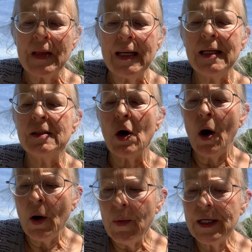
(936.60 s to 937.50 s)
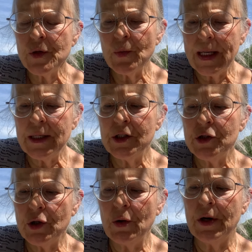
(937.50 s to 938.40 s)
He is always ready to
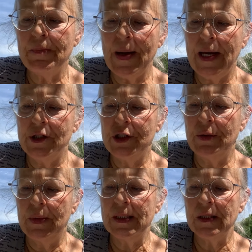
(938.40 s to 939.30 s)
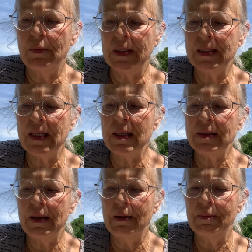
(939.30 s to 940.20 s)
show compassion when someone
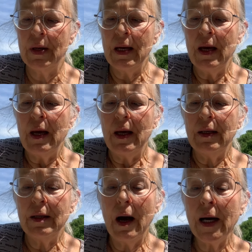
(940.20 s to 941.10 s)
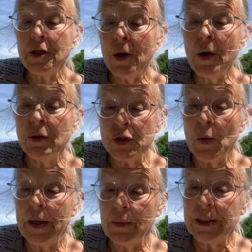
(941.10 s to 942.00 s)
seeks him, and God knows
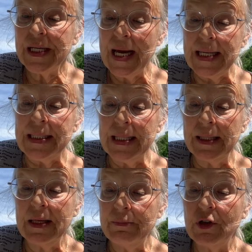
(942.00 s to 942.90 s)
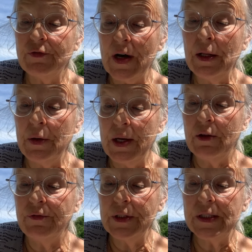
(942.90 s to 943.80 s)
what it will take to get them to follow in
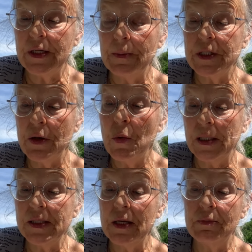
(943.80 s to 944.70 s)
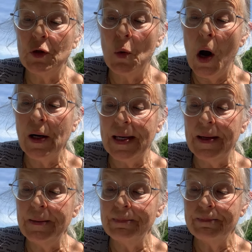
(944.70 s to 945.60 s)
the footsteps he wants them to walk
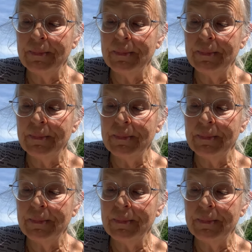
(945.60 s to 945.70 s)
in.